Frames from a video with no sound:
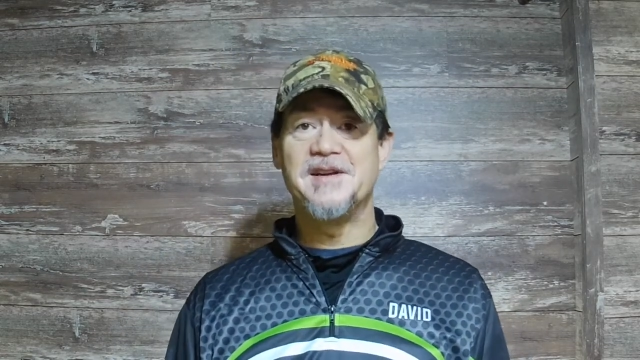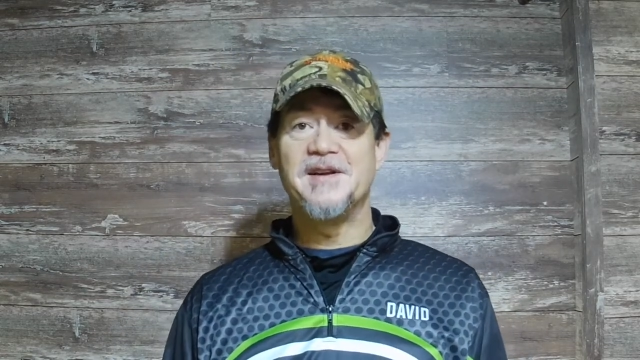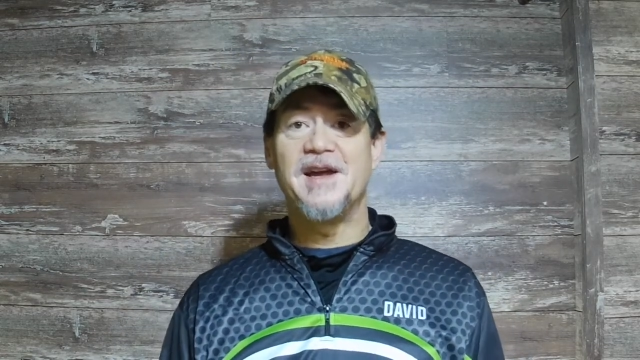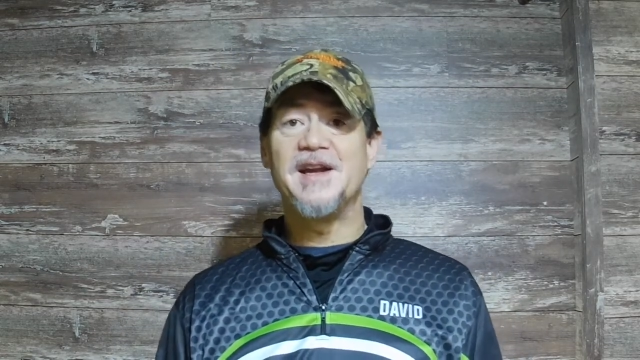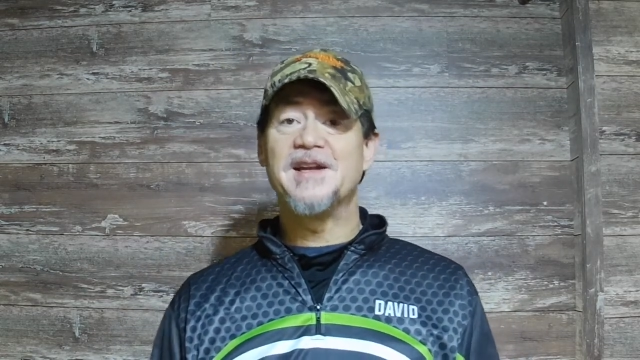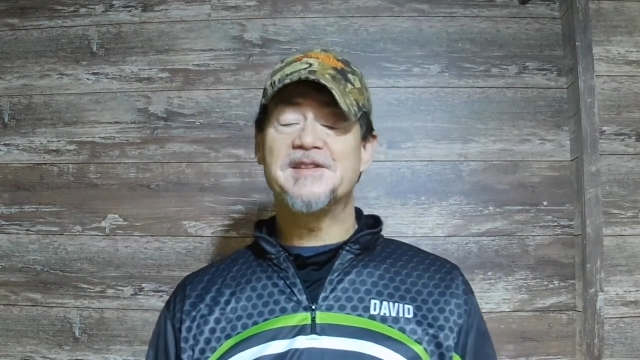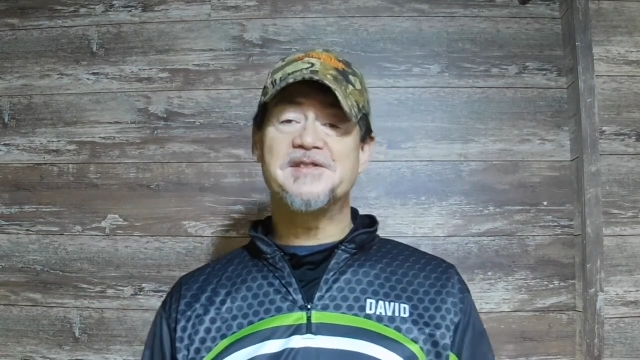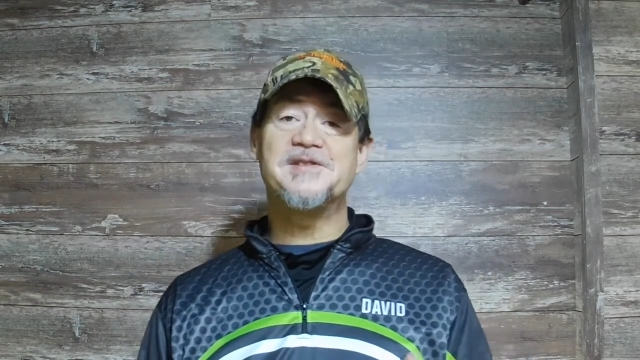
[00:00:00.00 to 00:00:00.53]

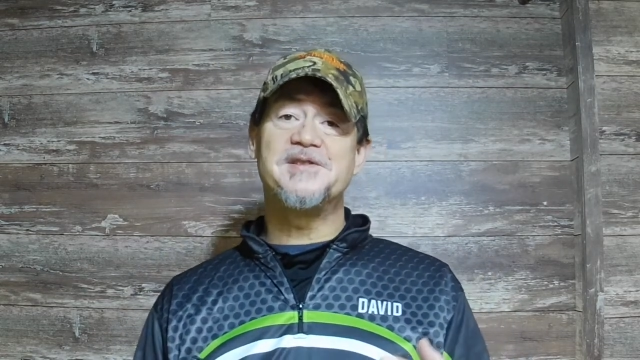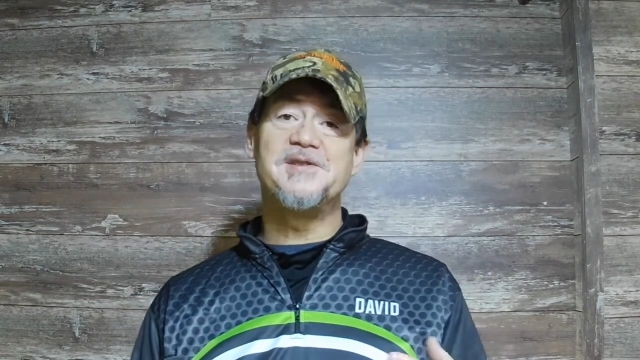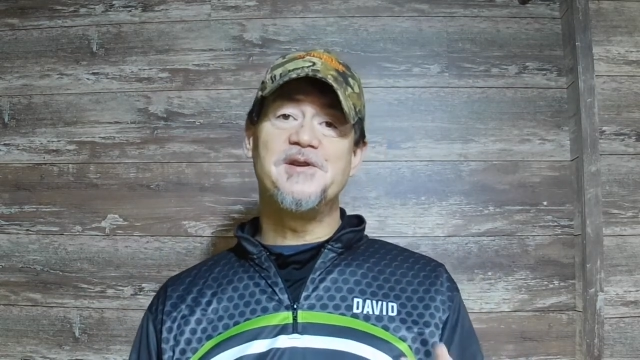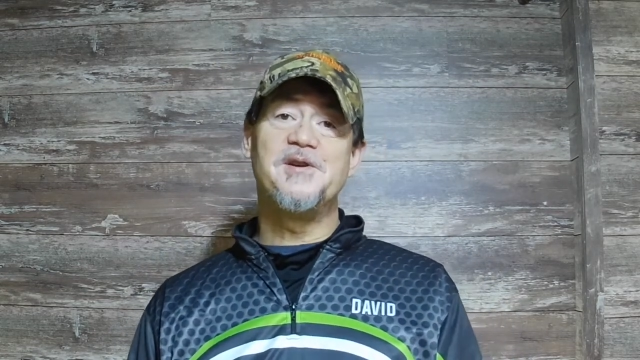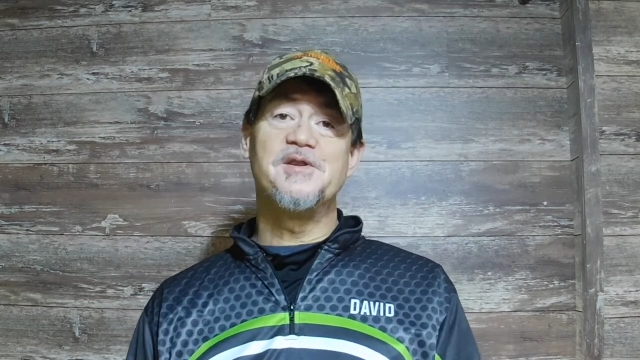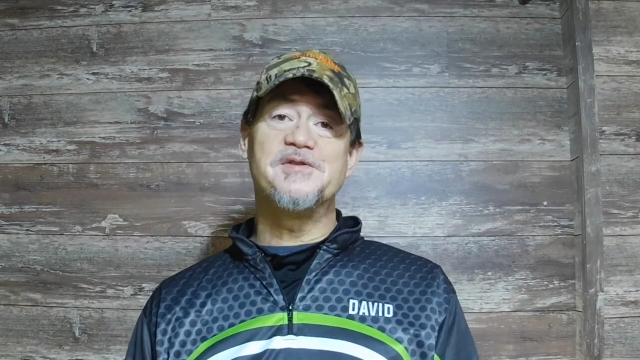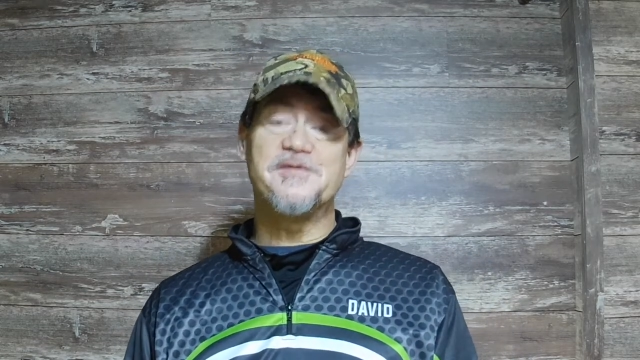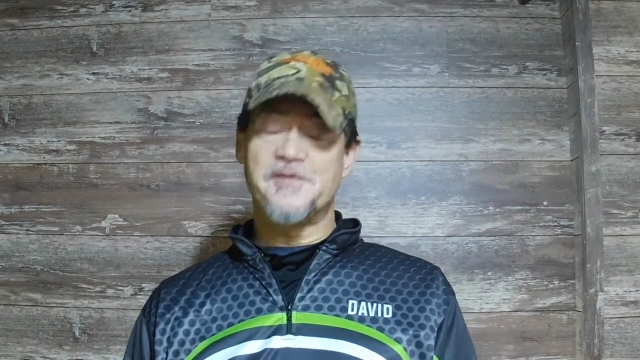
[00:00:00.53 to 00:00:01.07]
and it's
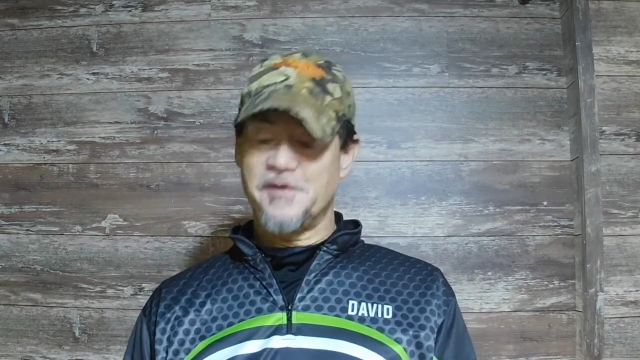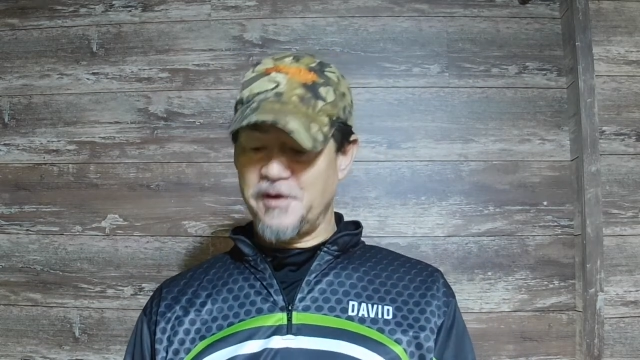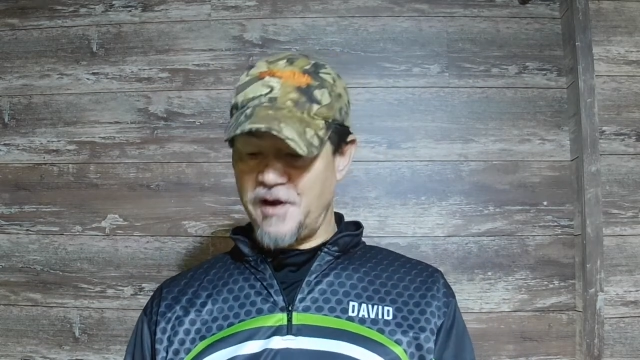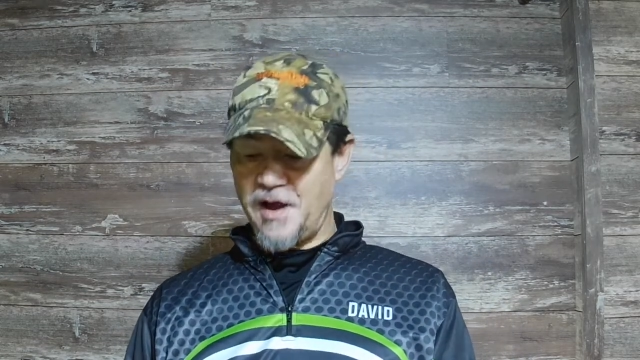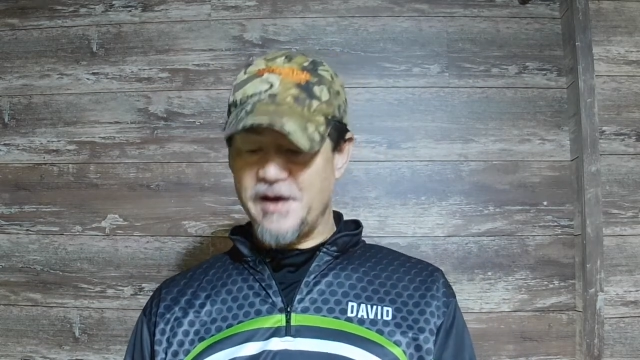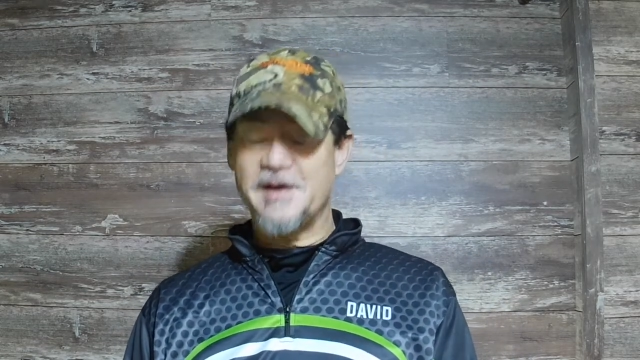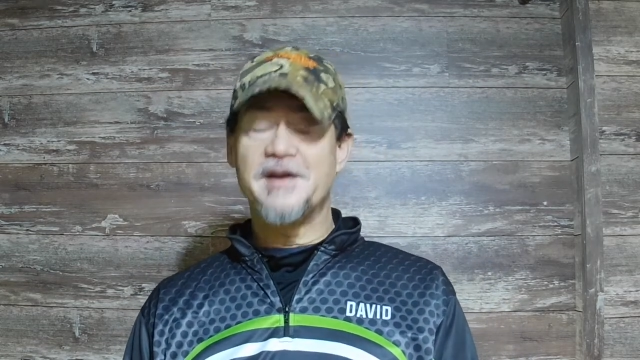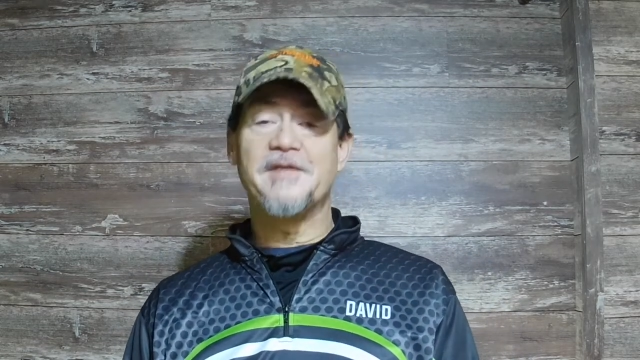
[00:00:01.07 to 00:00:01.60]
used for a
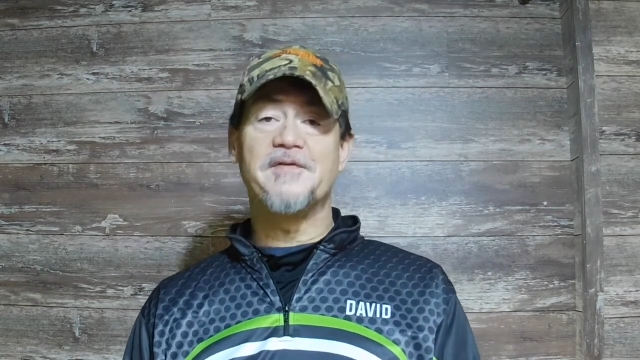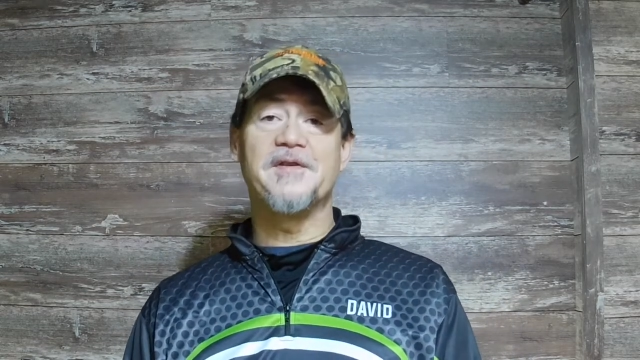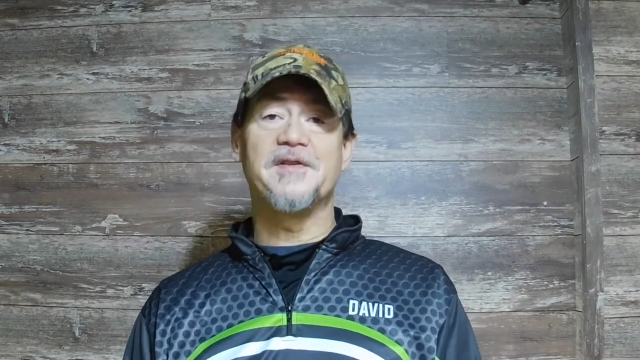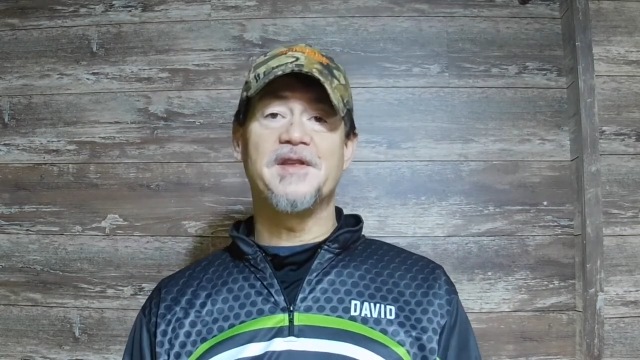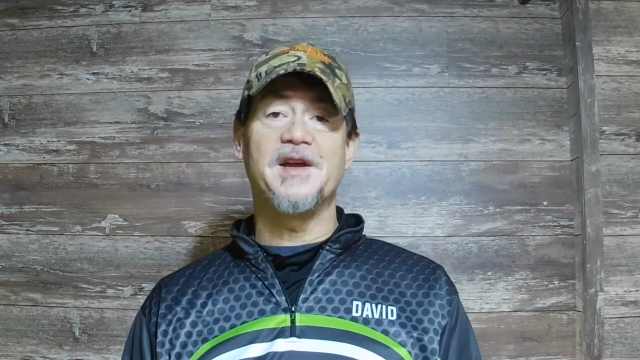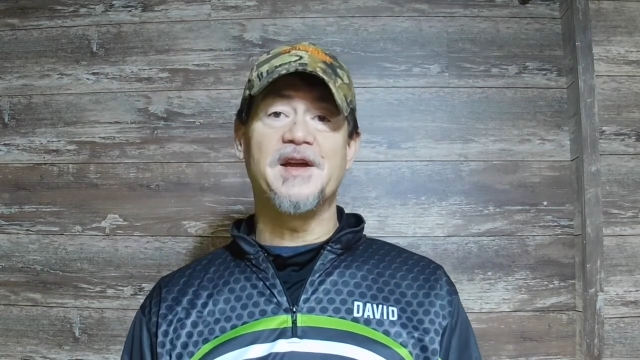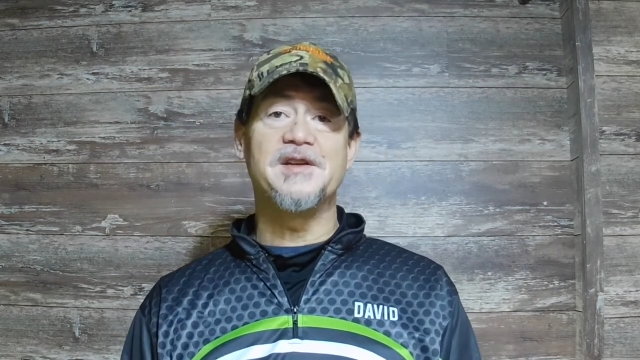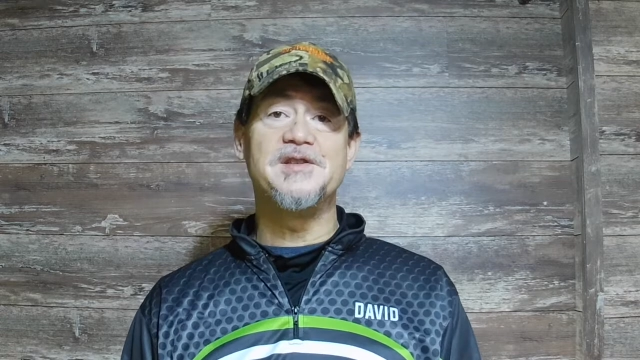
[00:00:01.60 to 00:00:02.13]
lot of different
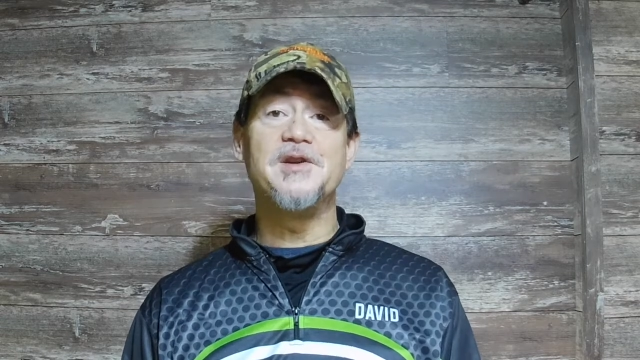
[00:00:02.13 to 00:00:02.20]
things.